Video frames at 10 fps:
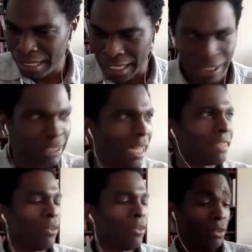checks
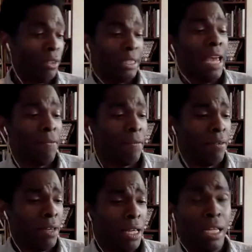out the safe,
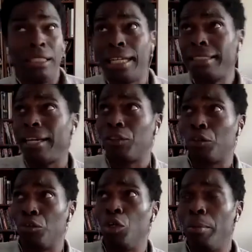he checks out the
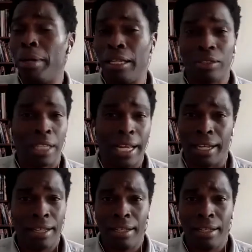room, and he's like,